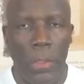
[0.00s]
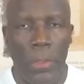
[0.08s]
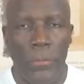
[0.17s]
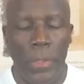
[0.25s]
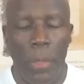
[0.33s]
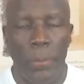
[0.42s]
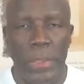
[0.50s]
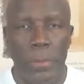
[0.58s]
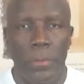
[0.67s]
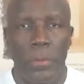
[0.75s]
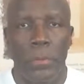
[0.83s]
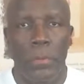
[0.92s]
Some
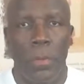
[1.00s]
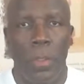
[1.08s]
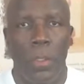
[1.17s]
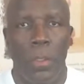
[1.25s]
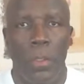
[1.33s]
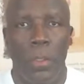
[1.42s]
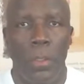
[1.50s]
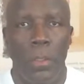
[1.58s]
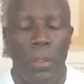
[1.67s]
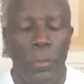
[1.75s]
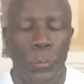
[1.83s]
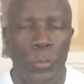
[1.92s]
people
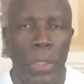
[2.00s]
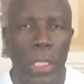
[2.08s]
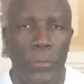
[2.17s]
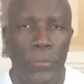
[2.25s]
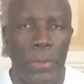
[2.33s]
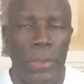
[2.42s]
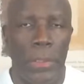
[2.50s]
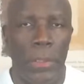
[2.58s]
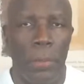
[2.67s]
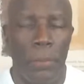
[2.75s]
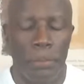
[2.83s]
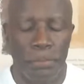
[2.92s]
do not seek
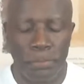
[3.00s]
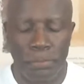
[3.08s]
help